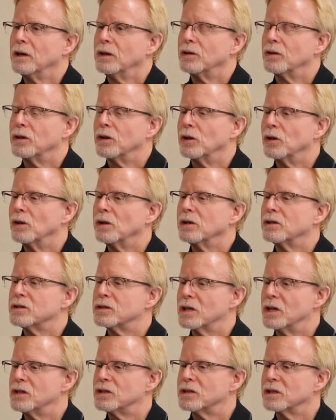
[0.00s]
the
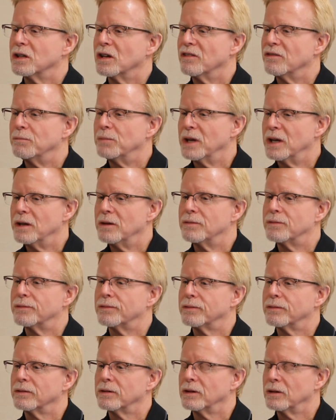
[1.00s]
utilization of
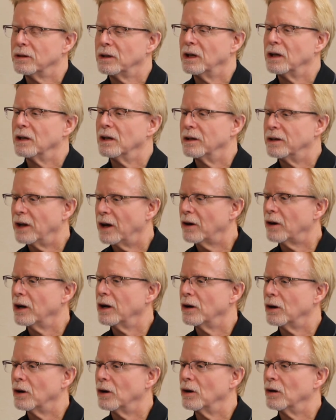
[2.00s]
beef in a
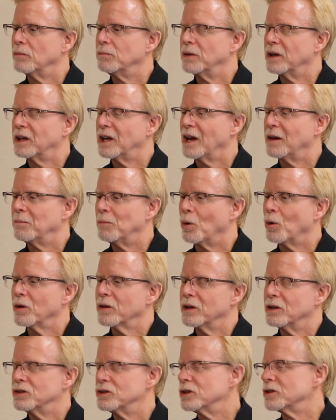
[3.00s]
dairy herd became more
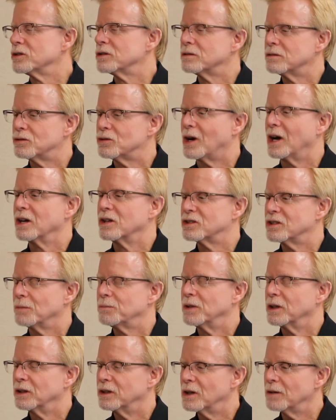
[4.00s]
than just trying
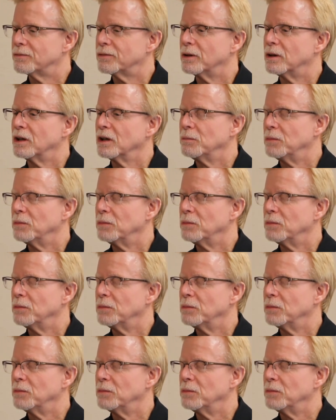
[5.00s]
something different.